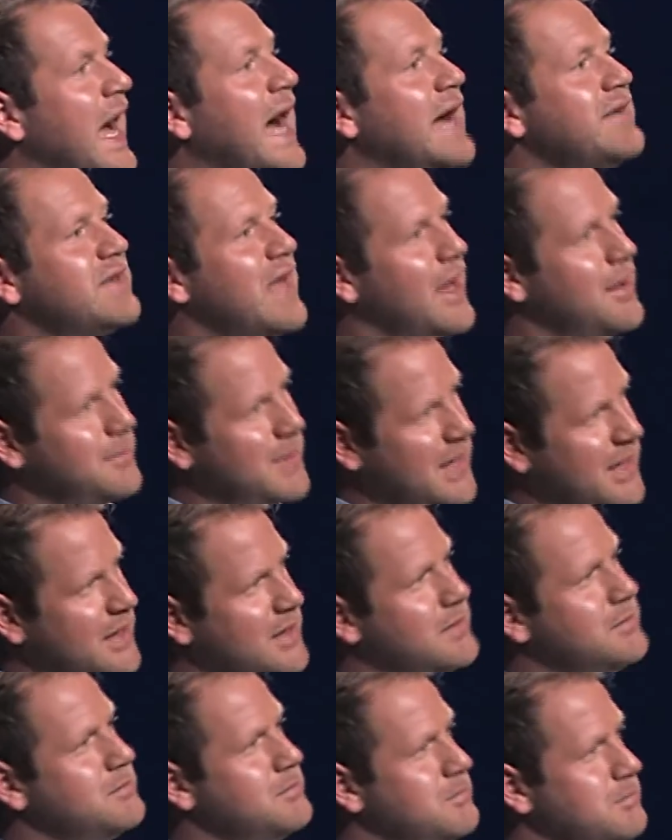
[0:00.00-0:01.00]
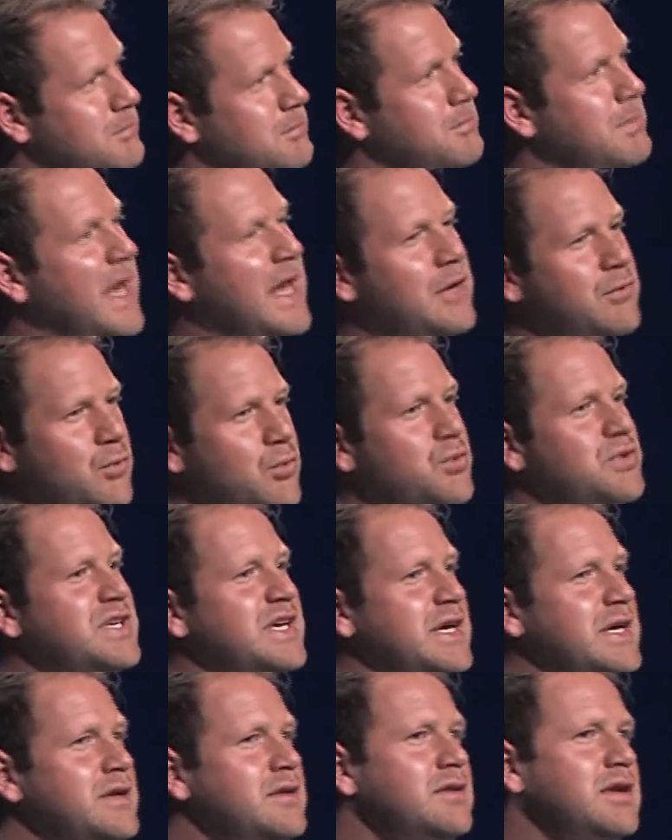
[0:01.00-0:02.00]
I've got my main
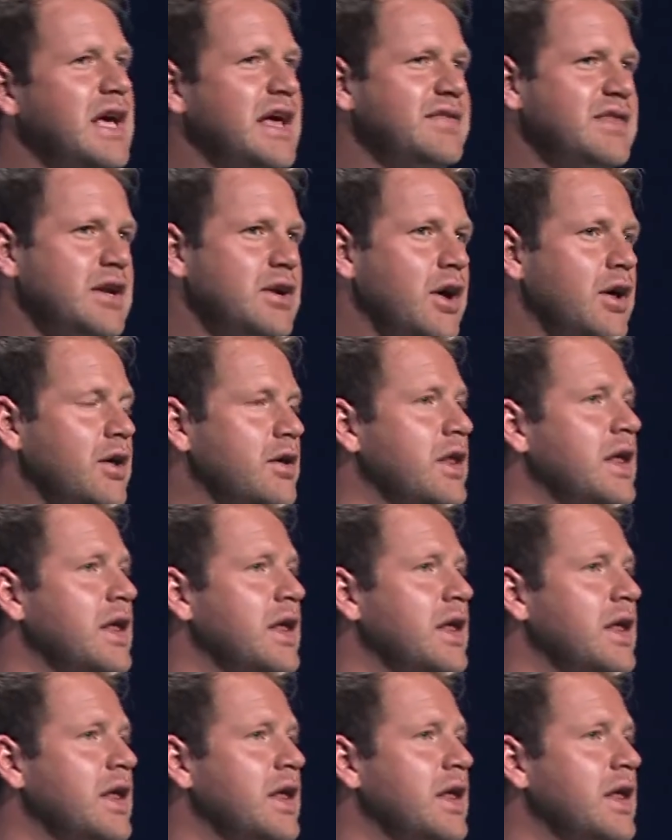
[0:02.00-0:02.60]
routine, and then